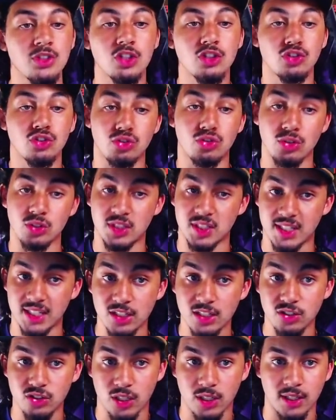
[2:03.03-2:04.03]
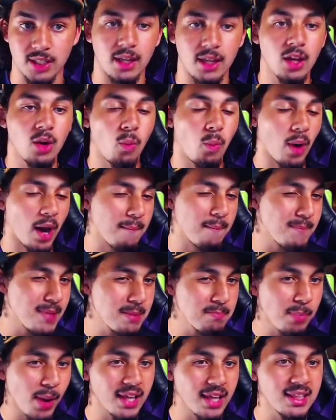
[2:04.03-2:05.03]
strategically. What I
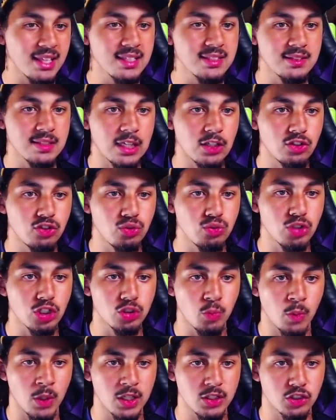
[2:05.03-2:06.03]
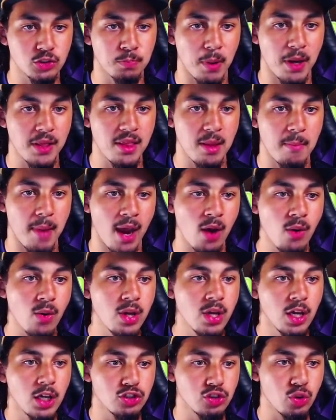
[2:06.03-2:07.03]
mean by this is you just want to spread them out
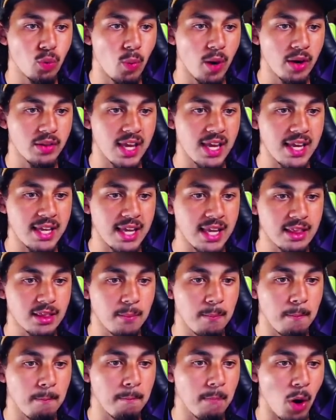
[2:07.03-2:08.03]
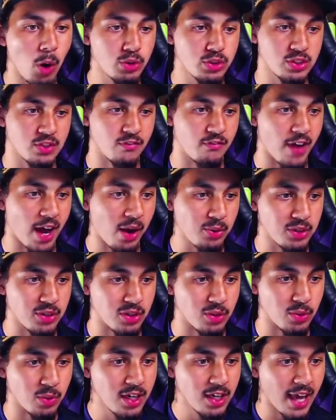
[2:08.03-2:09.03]
to where they get the most
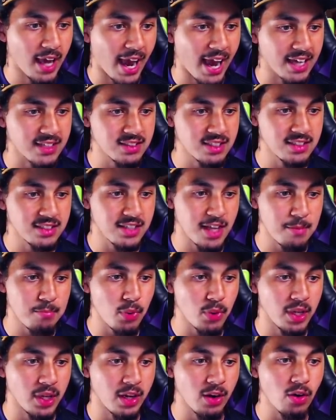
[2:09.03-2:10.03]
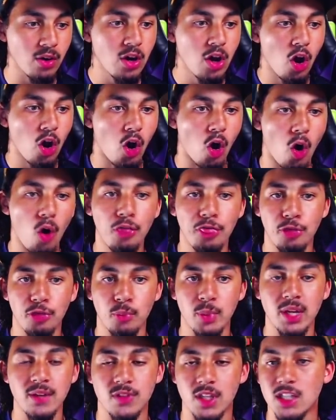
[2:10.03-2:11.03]
value. As an example here, all
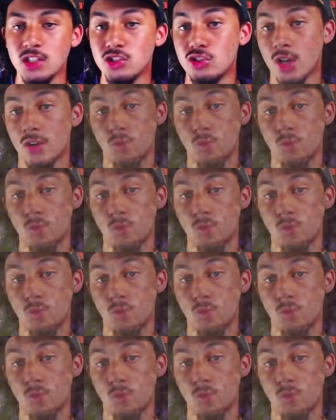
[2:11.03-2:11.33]
3 of these, you have